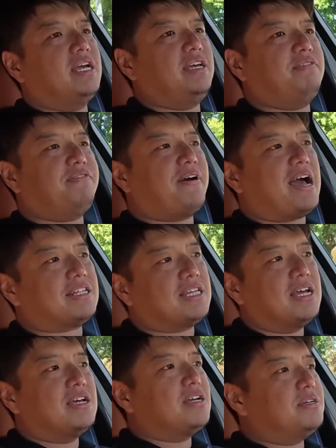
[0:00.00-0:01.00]
In
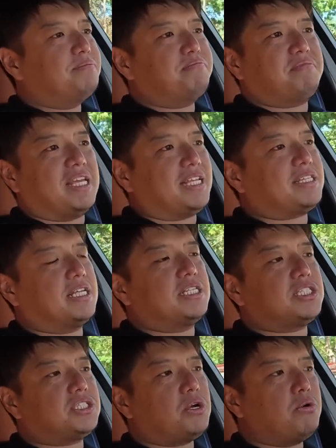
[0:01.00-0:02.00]
fact,
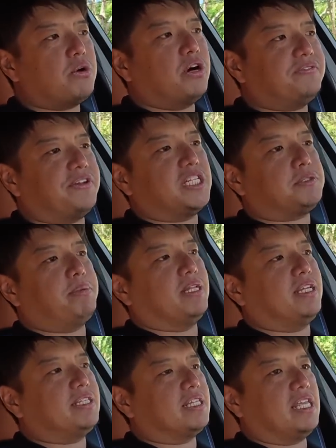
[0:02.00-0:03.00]
it's so confidence
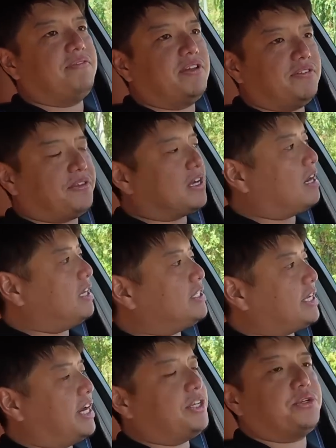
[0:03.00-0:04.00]
building that even if the car
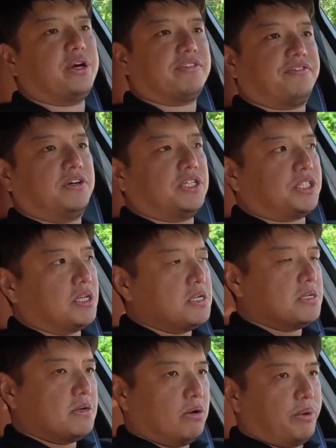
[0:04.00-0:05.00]
scares you at first,
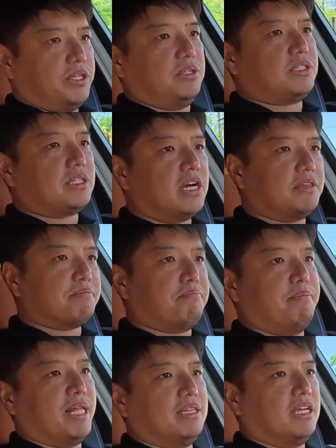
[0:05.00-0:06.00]
when you start
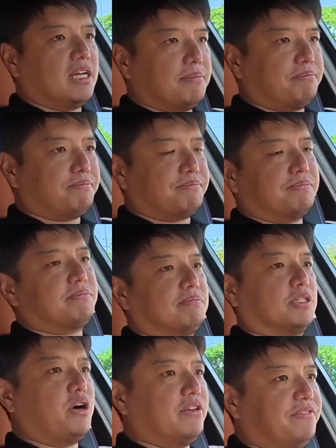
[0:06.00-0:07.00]
building up
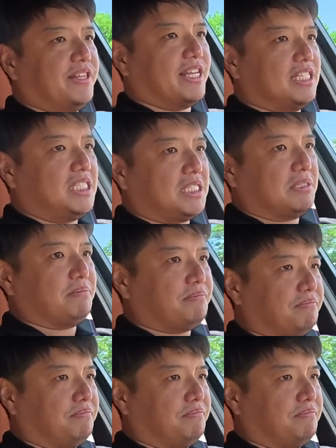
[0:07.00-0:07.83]
confidence,